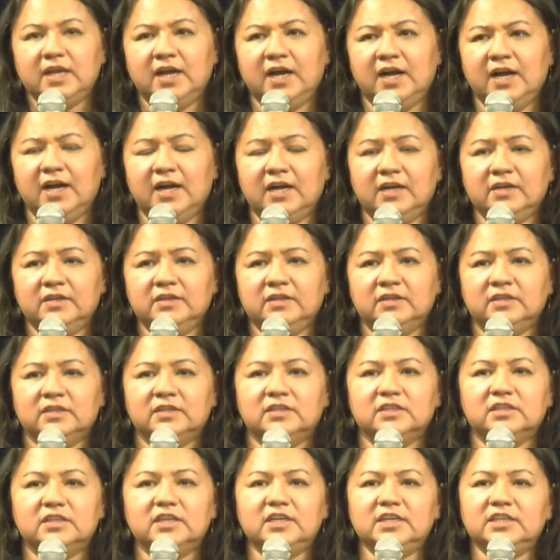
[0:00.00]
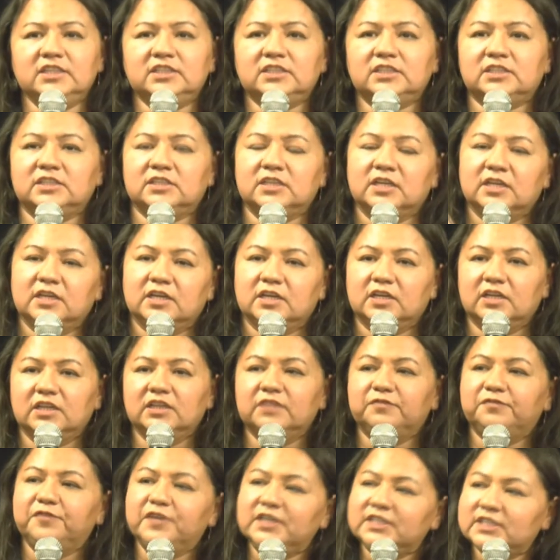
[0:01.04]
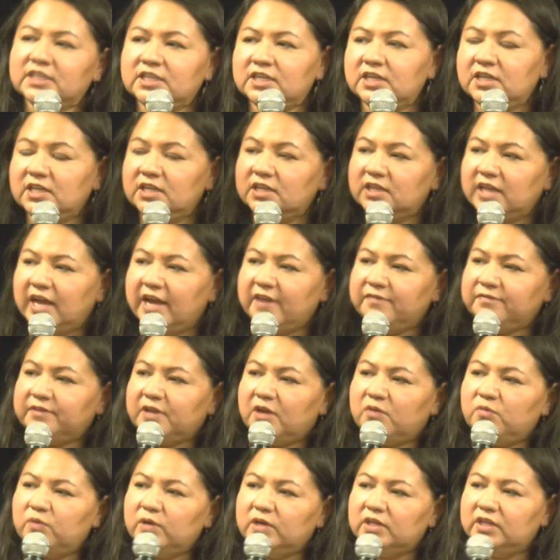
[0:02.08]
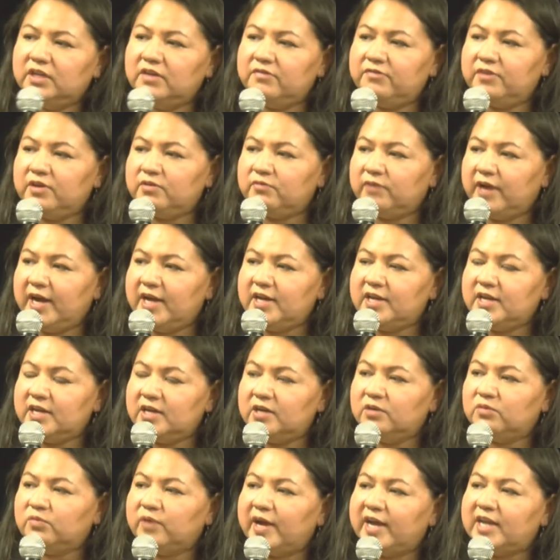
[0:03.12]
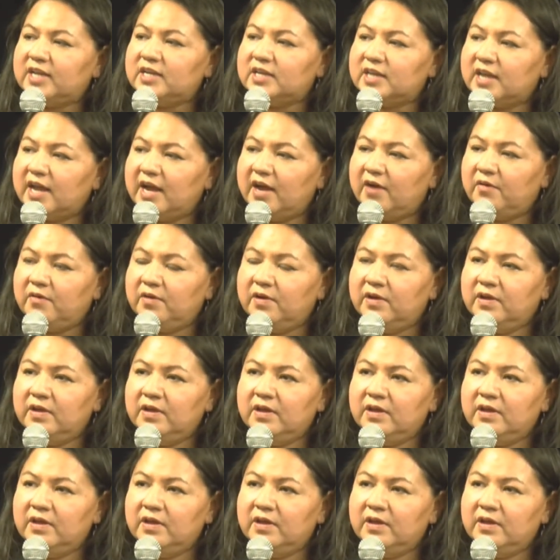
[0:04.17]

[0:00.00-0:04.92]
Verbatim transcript: Uh, this, physical life that we're living right here, right now,